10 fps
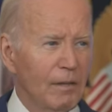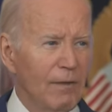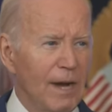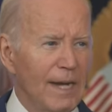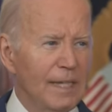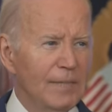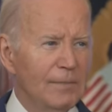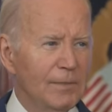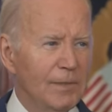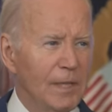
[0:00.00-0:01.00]
Frankly,
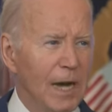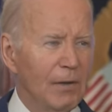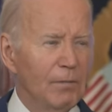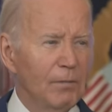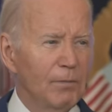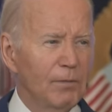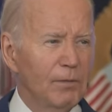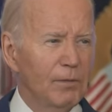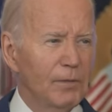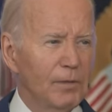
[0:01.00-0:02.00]
I would have
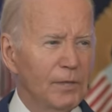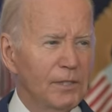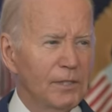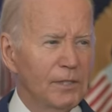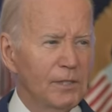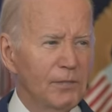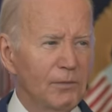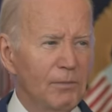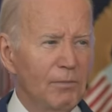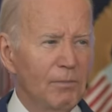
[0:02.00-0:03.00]
preferred to address this issue
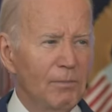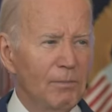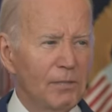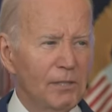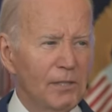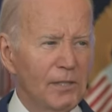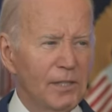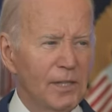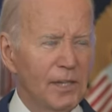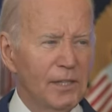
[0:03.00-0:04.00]
through bipartisan
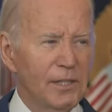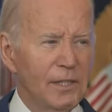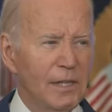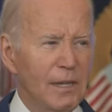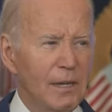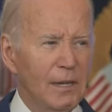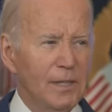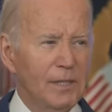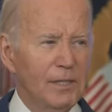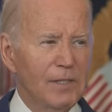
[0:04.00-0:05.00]
legislation,
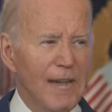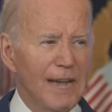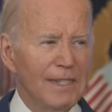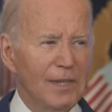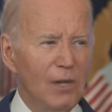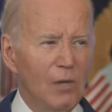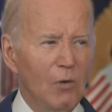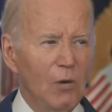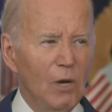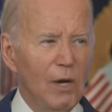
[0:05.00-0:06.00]
because that's the
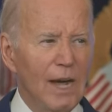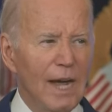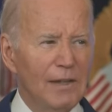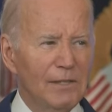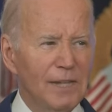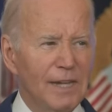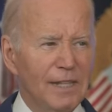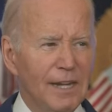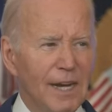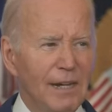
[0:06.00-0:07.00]
only way to actually get
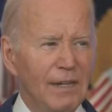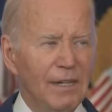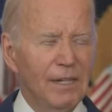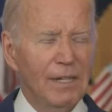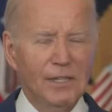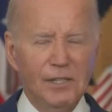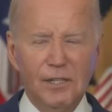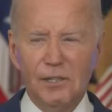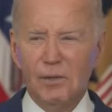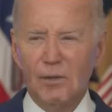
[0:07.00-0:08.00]
the kind of
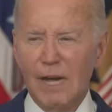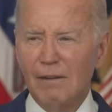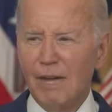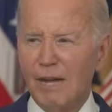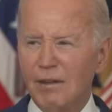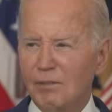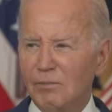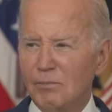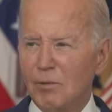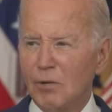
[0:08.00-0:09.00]
system we have now
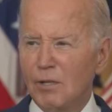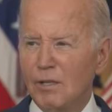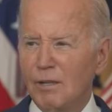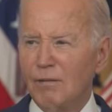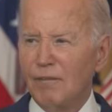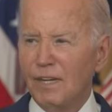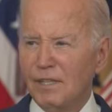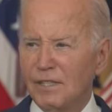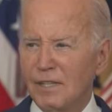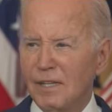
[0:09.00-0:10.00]
that's broken,
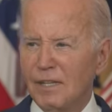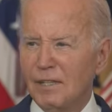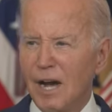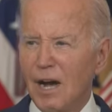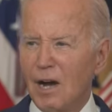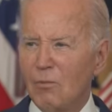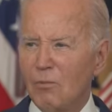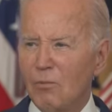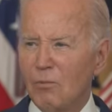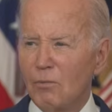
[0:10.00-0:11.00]
fixed, to hire
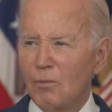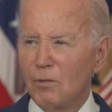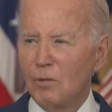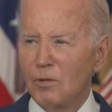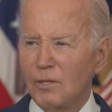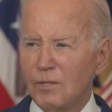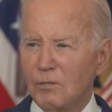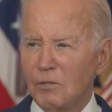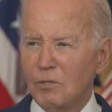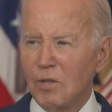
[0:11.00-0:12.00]
more Border Patrol agents,
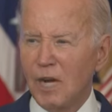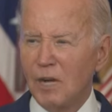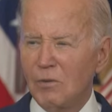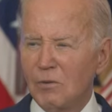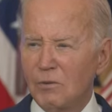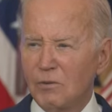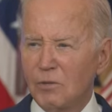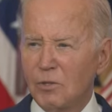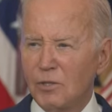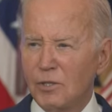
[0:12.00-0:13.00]
more asylum officers,
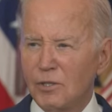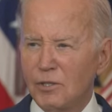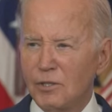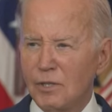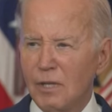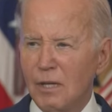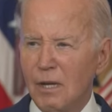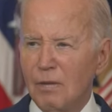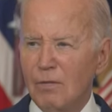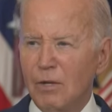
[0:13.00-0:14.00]
more judges.
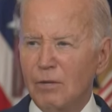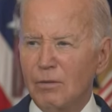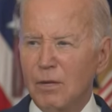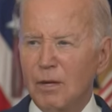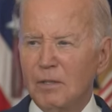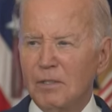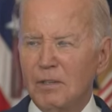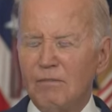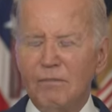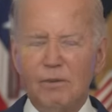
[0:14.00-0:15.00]
But Republicans
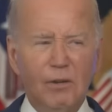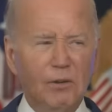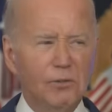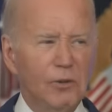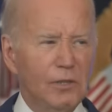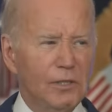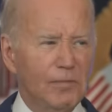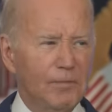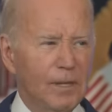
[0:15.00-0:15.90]
left me no choice.